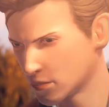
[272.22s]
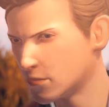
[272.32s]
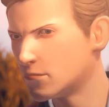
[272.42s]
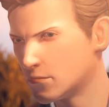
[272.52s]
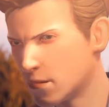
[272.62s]

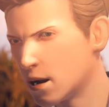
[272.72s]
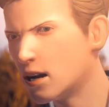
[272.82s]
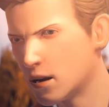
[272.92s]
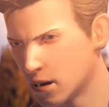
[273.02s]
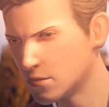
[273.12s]
I pay
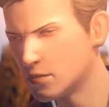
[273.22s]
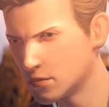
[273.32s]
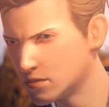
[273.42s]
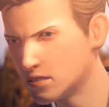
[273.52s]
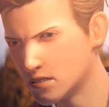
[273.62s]
people for
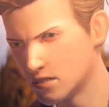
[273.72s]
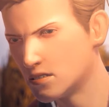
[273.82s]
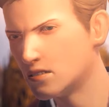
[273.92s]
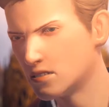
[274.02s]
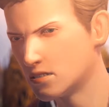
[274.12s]
that.
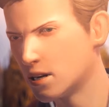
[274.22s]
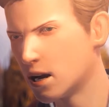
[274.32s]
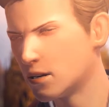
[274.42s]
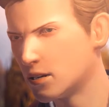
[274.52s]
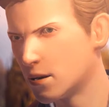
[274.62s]

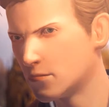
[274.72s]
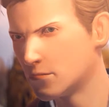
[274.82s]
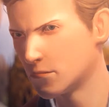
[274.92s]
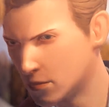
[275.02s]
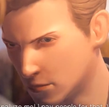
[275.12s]
Worry about
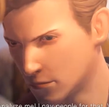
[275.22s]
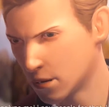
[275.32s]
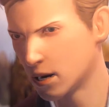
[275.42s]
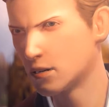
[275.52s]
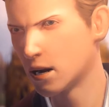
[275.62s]
yourself,
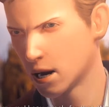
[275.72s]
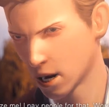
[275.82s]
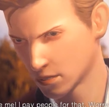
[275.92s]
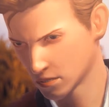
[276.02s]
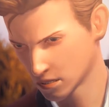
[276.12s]
Max Caulfield.